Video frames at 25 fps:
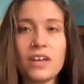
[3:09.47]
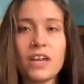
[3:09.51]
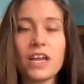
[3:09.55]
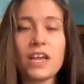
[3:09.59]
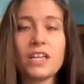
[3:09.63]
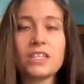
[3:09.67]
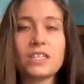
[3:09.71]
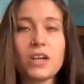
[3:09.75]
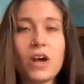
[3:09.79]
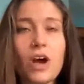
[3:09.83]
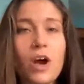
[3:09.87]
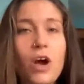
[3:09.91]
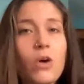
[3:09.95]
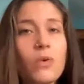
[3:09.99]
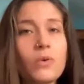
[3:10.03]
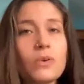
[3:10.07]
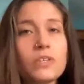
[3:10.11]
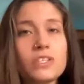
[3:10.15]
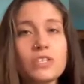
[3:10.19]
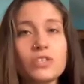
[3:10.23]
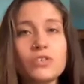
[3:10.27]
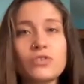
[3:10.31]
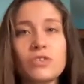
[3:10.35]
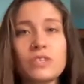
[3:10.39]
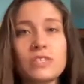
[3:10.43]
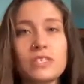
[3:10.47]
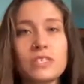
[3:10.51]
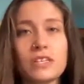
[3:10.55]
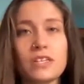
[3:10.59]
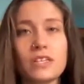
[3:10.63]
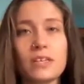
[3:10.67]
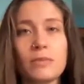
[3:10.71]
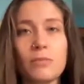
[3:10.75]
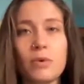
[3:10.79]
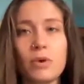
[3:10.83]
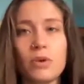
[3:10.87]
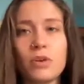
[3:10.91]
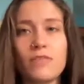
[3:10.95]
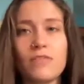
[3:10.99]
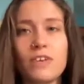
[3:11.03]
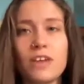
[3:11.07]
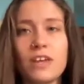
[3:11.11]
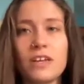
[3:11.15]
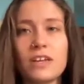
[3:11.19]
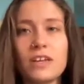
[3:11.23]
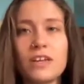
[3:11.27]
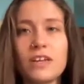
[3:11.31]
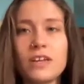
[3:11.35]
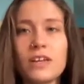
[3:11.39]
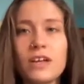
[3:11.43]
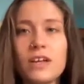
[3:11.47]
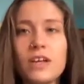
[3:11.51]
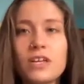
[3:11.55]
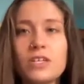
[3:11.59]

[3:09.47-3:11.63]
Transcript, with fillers: it's always intrinsically motivated.